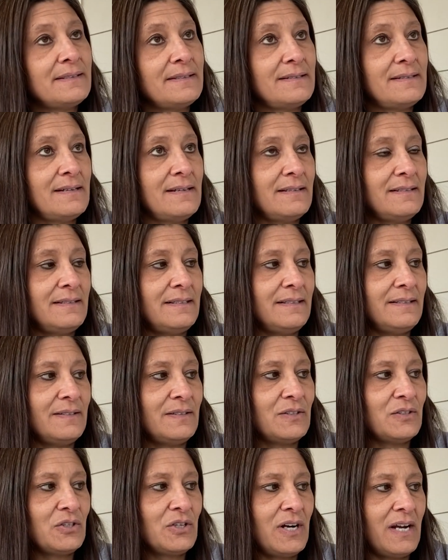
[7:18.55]

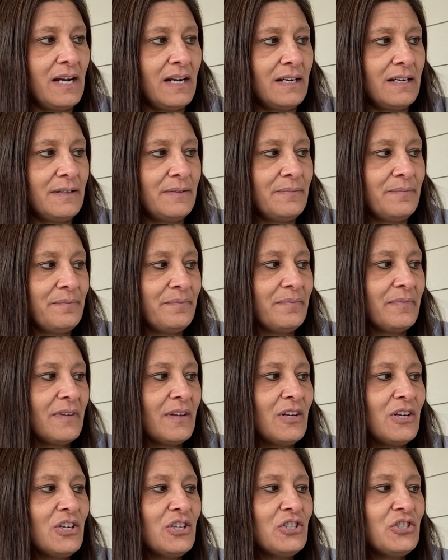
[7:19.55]
Anansi's trick.
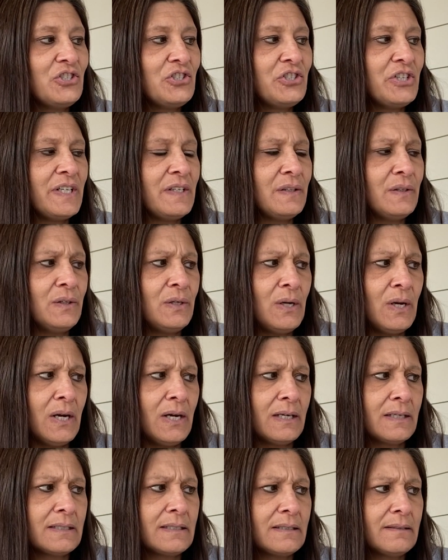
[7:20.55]
She
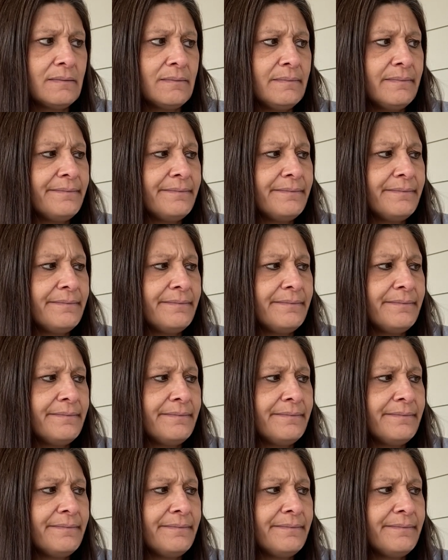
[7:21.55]
looked.